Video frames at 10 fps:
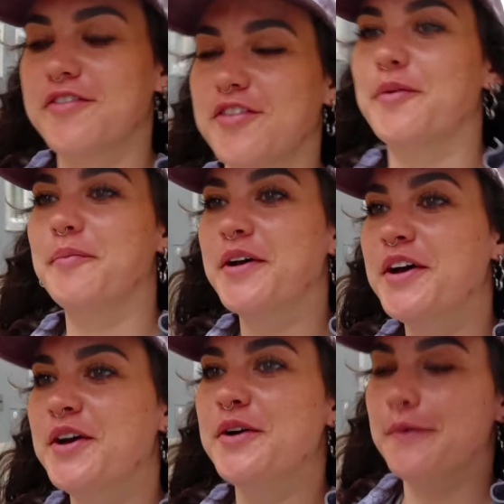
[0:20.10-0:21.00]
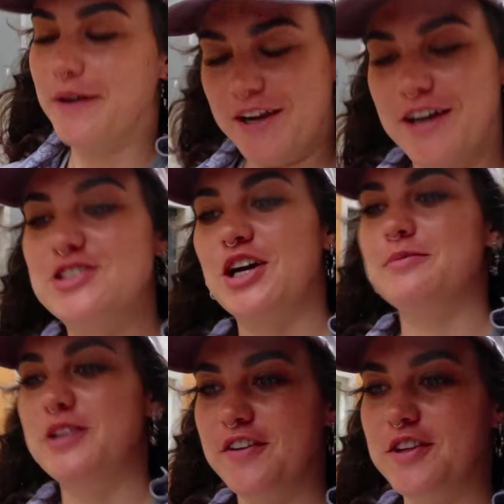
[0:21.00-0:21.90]
from where I got
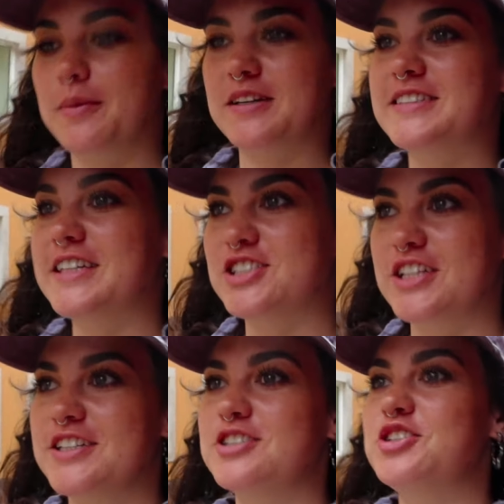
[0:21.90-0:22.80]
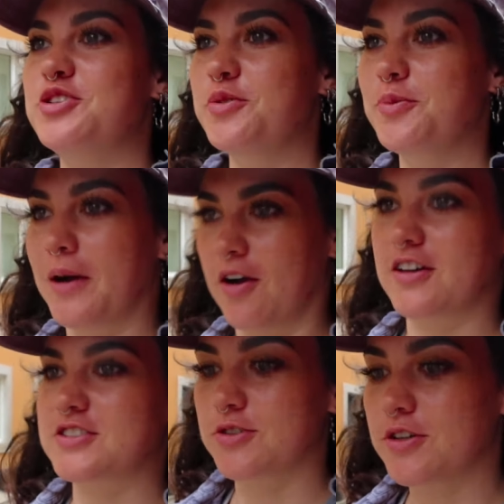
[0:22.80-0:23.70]
dropped off at the bus station to my
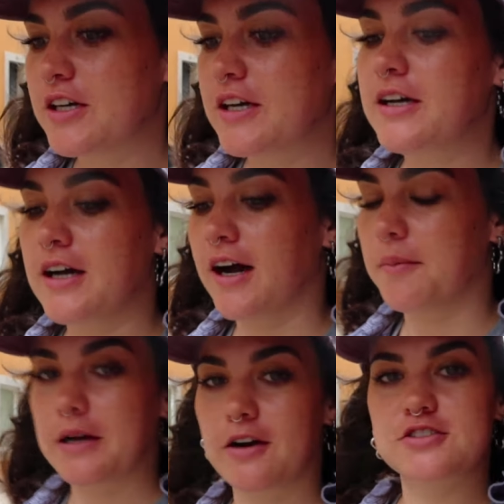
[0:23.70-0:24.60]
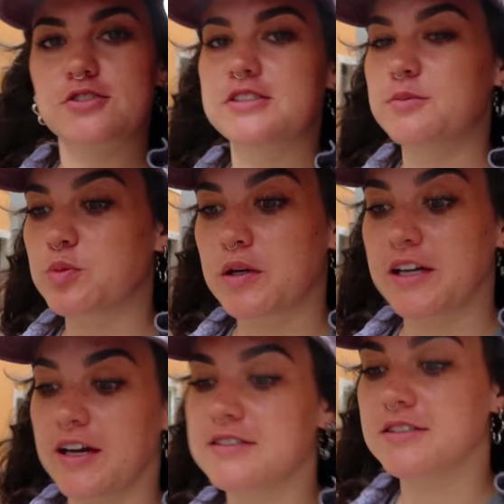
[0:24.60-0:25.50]
hostel. My hostel seems pretty
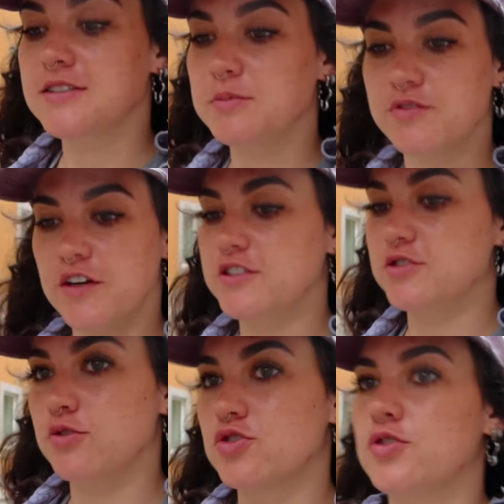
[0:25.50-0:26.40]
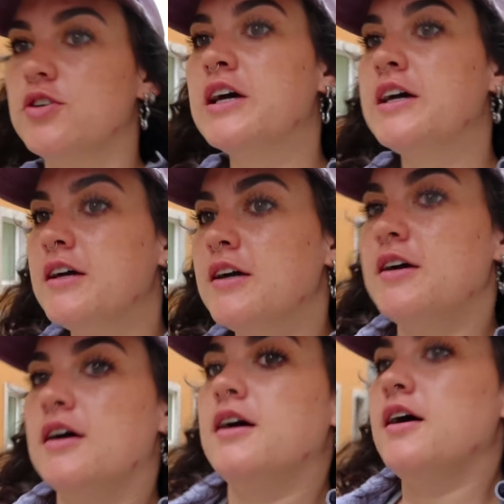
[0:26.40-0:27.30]
nice. It seems very social.
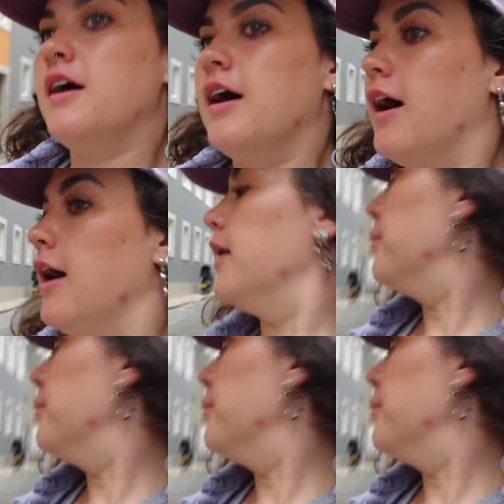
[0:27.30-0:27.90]
I